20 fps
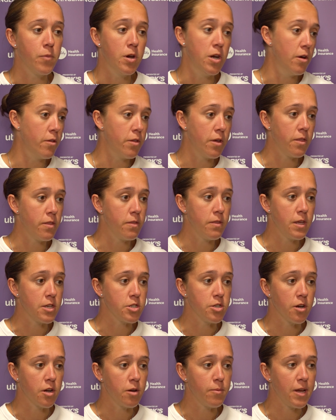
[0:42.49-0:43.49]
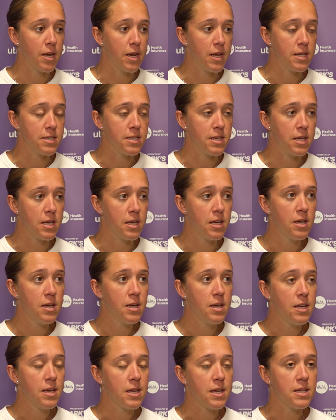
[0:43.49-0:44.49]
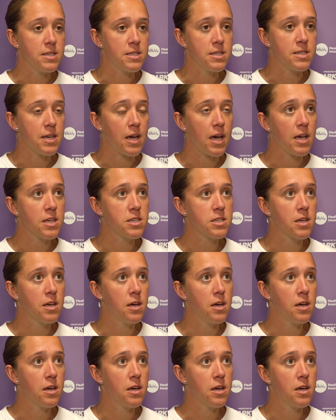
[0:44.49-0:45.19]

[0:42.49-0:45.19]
We know that it's not going to be an easy task.